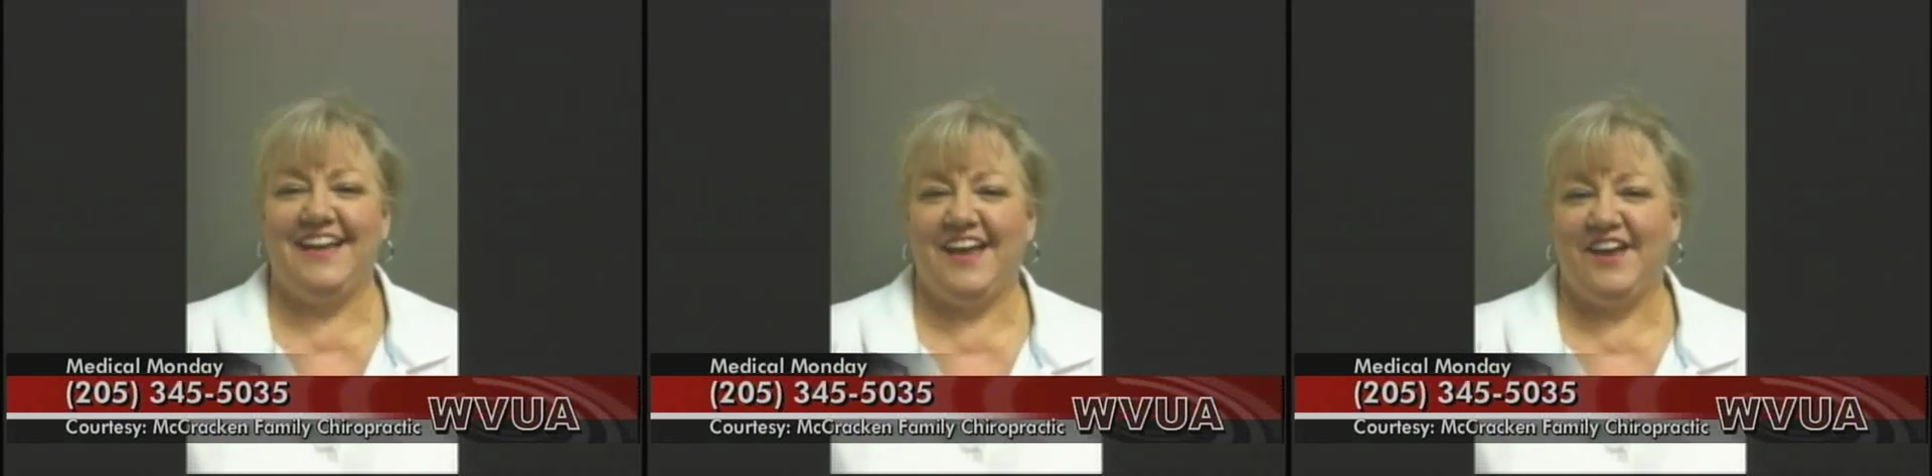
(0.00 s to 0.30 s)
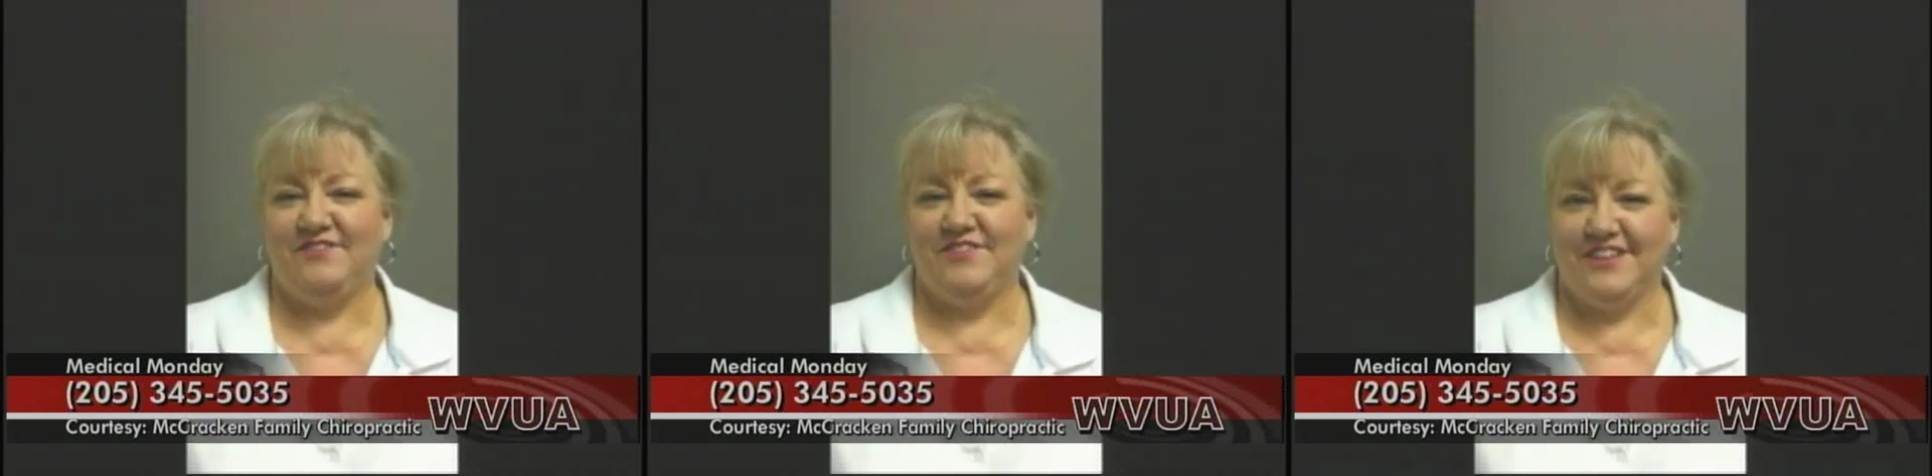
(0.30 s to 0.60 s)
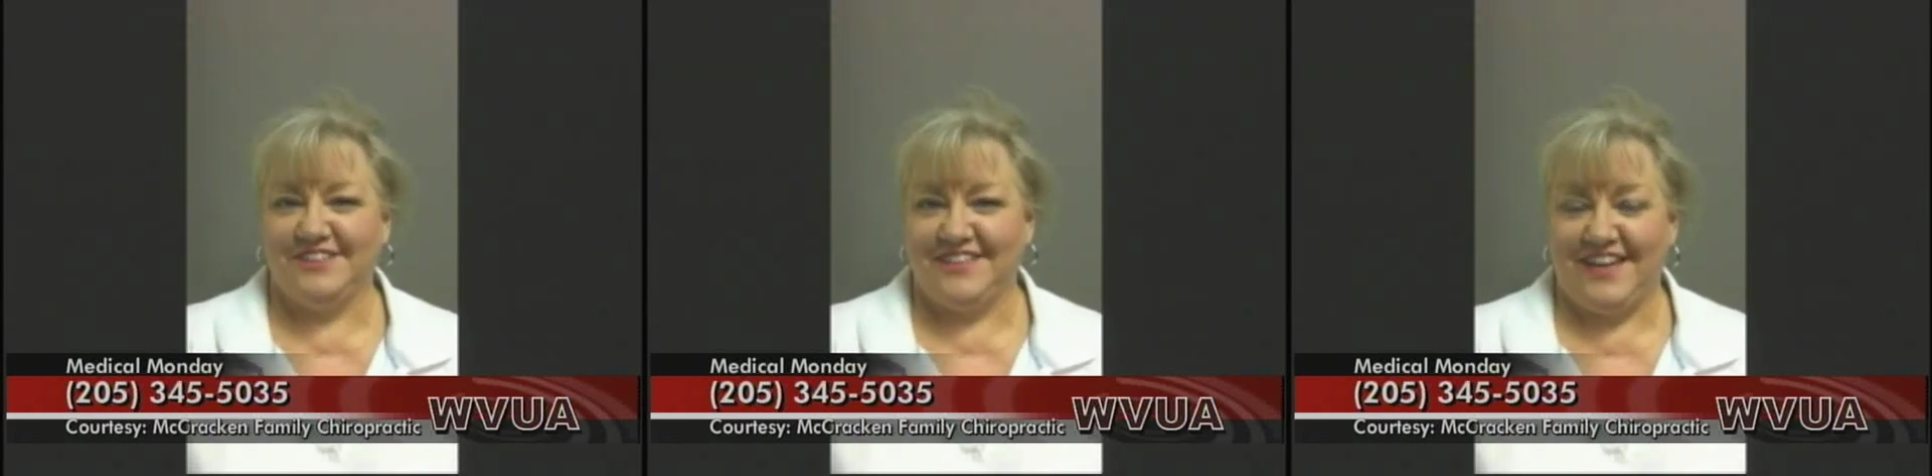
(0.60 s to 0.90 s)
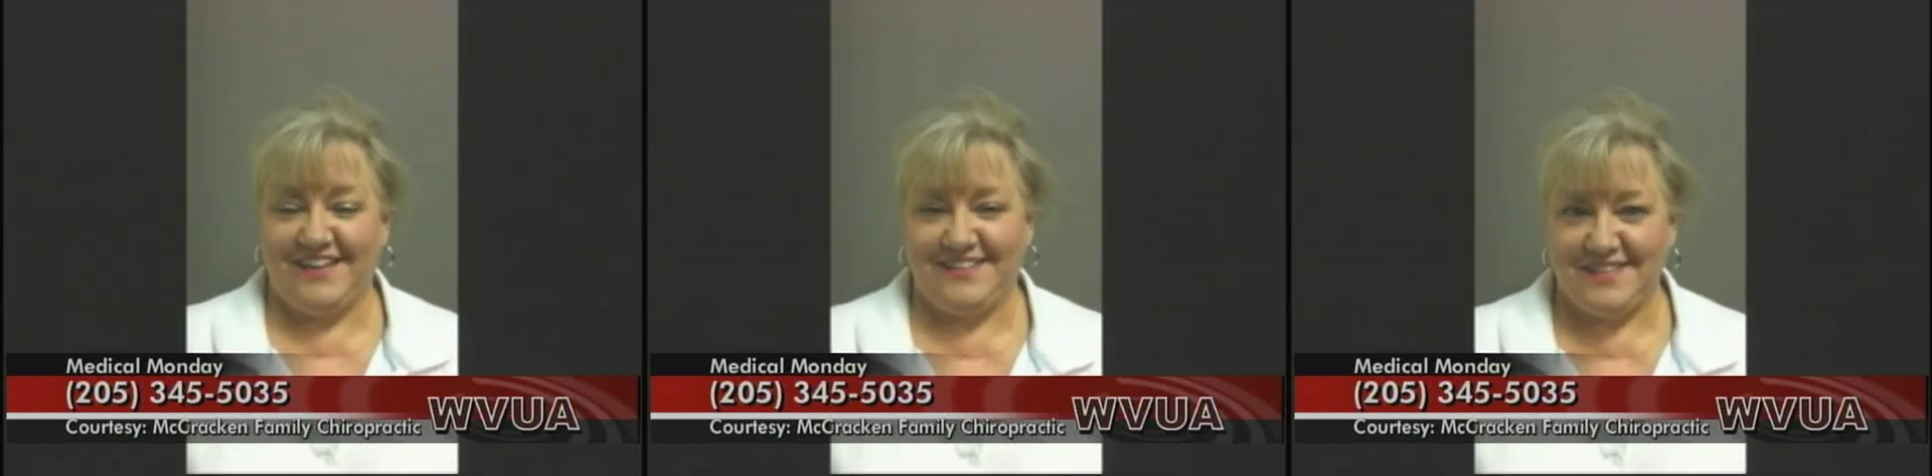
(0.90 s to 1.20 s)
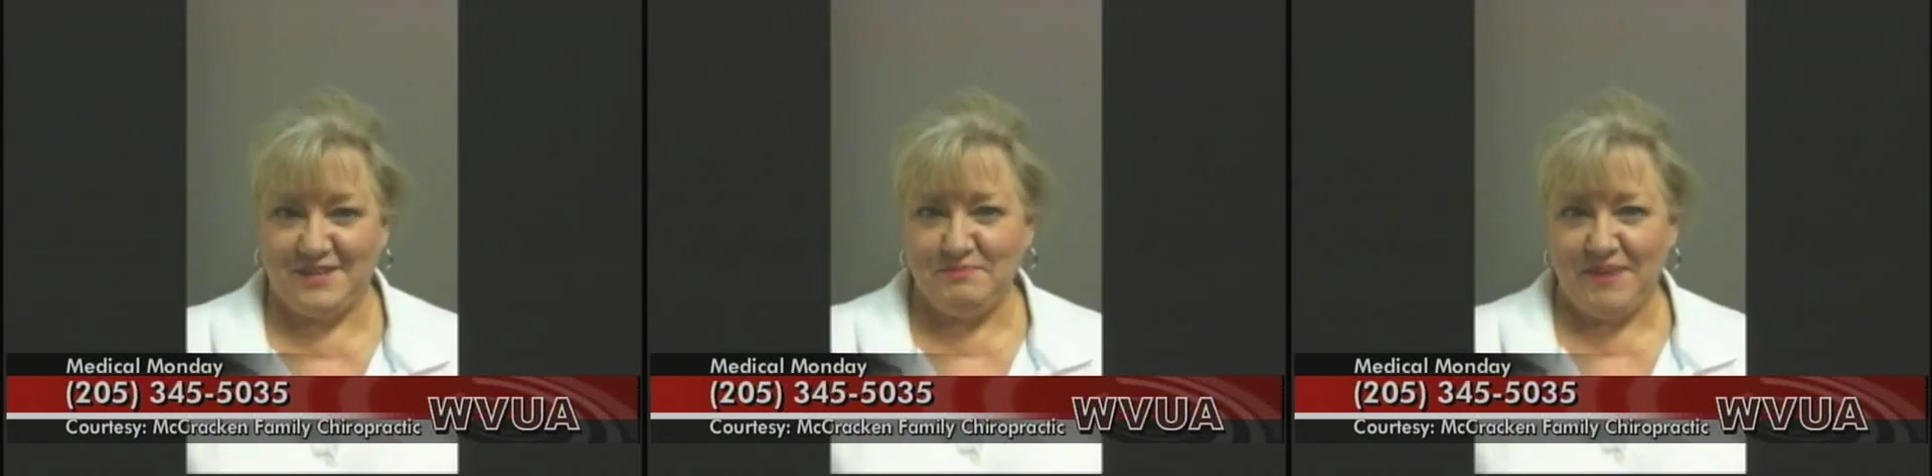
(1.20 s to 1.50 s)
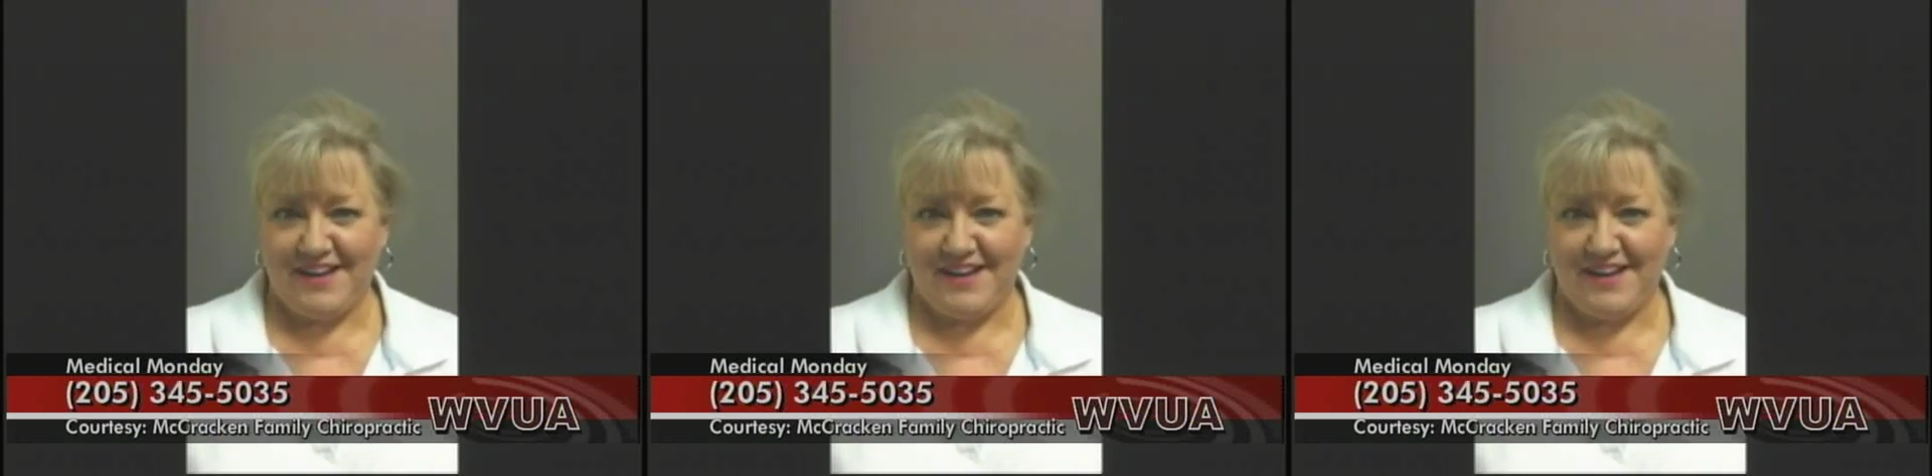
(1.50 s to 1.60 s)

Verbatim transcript: and I've lost 18